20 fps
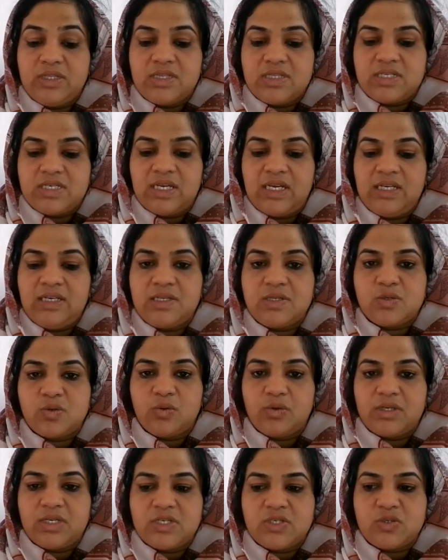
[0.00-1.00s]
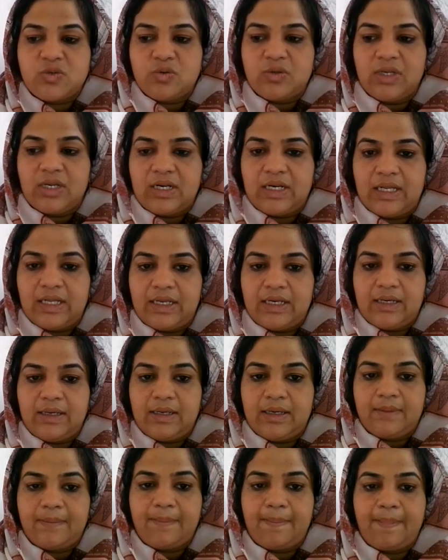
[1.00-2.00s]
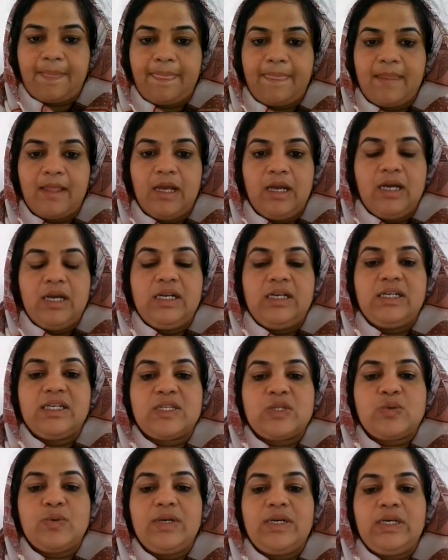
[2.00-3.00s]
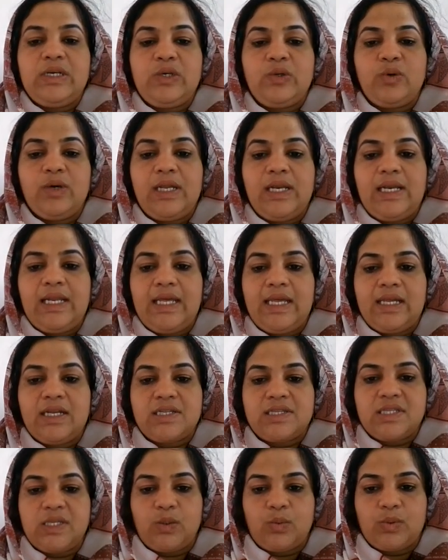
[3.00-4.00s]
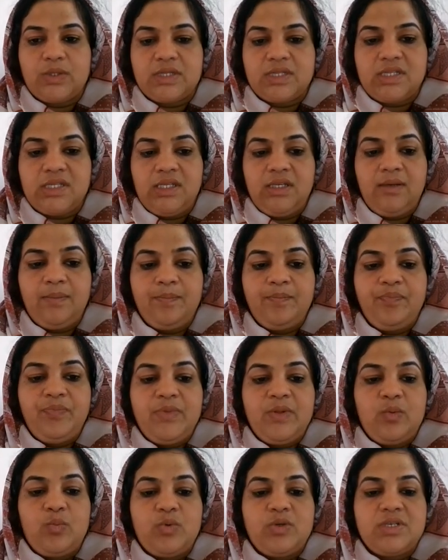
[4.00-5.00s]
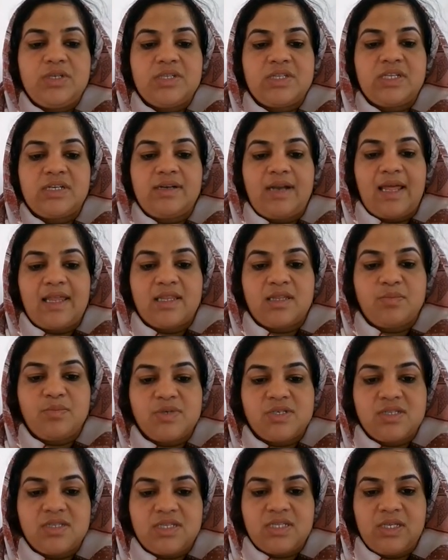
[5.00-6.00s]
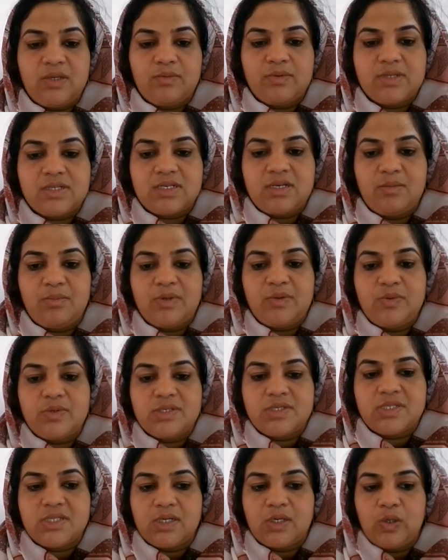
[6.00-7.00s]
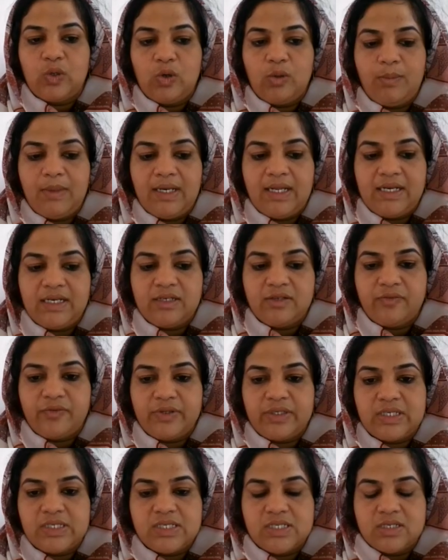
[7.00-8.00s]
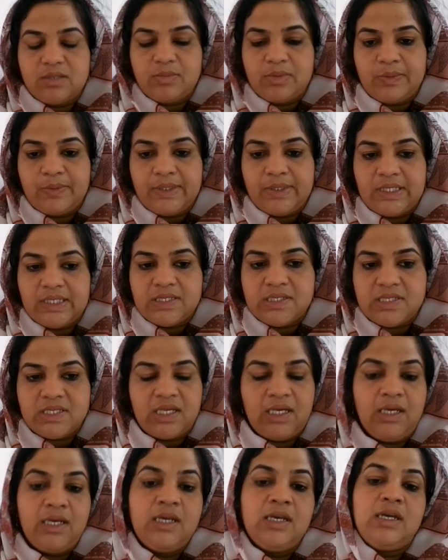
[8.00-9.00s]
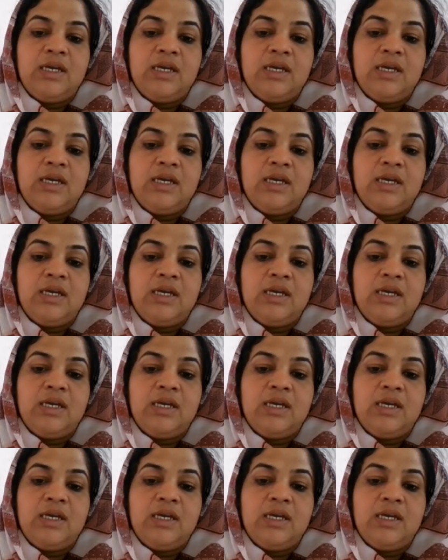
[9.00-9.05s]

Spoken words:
state storage to the client. Next one, dual layer sequencing, which is a transmission sequence number, which is a global identification number, we can say,